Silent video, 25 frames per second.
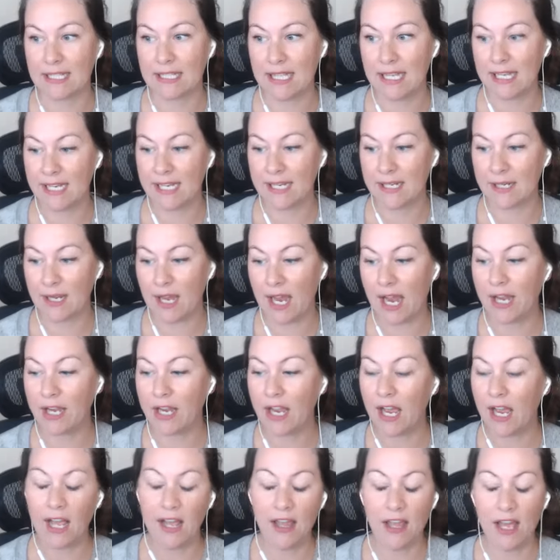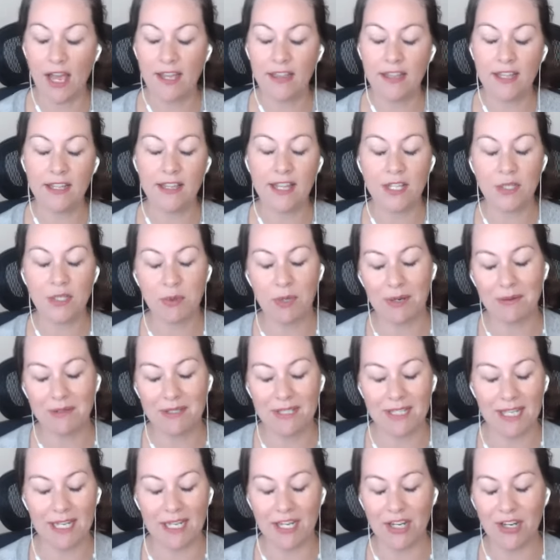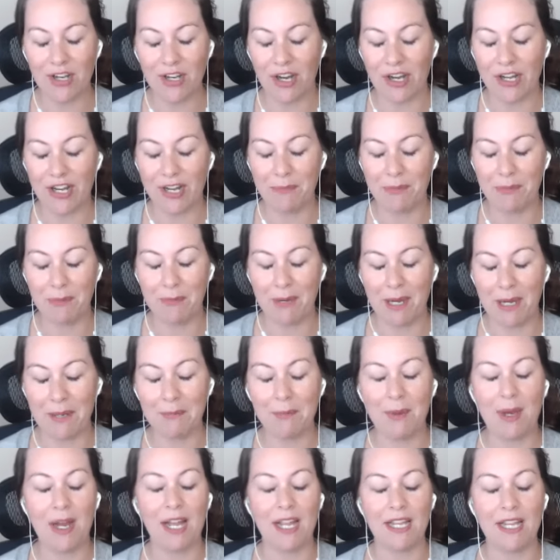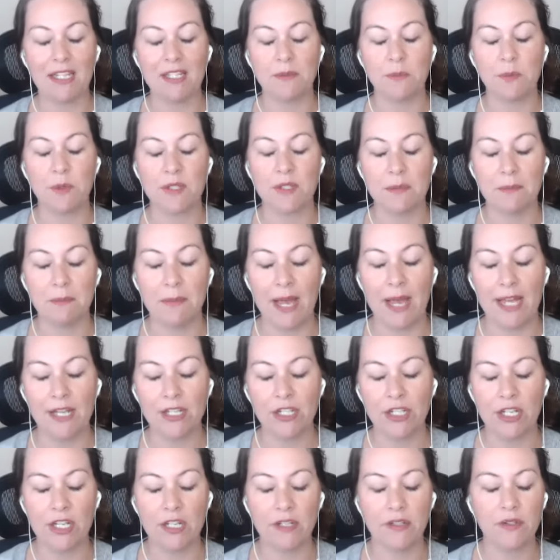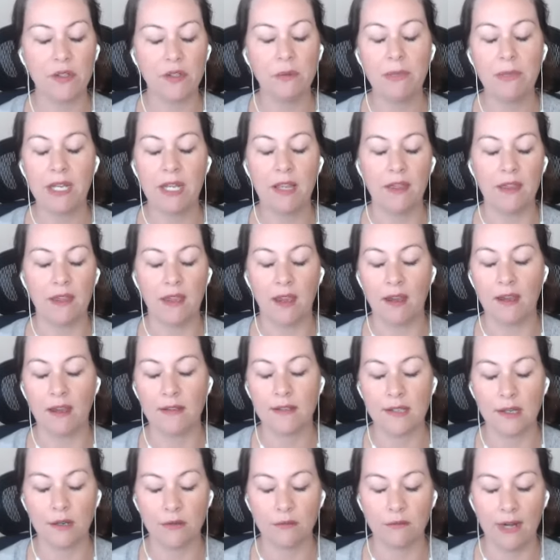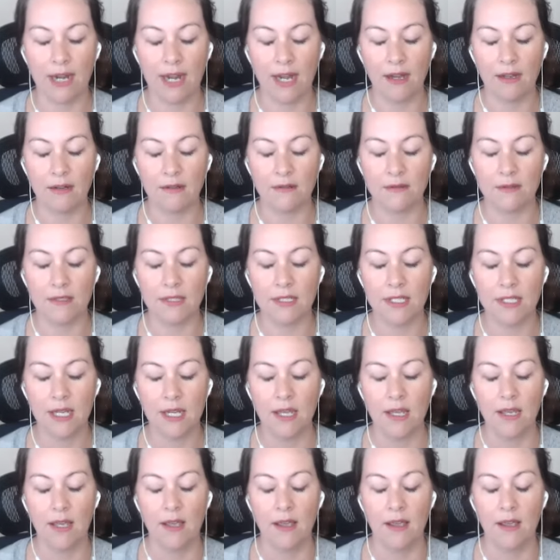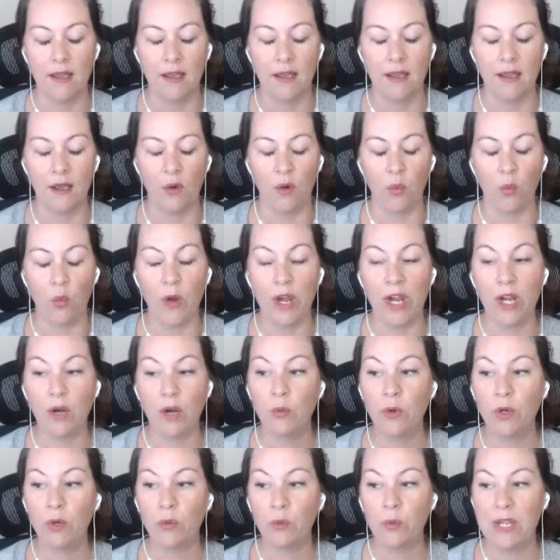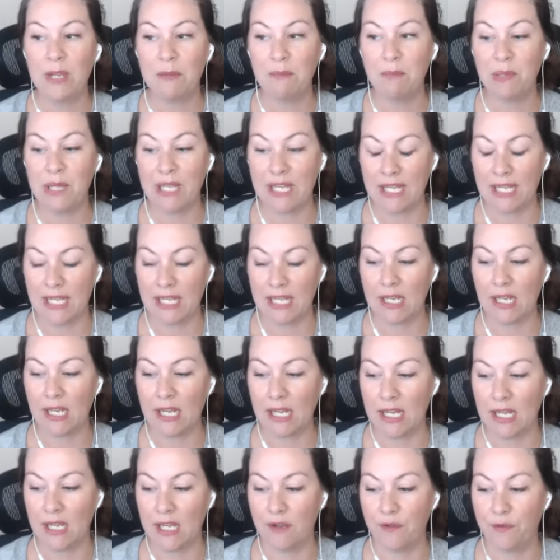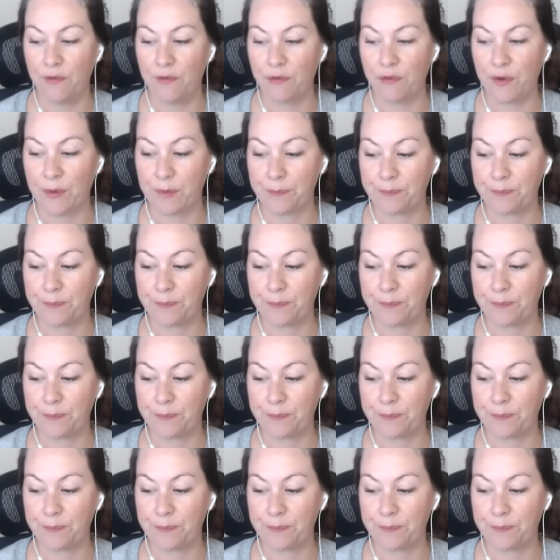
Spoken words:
like, I think that's where I was getting caught up in my mind, was imagining so many things around where would we be if,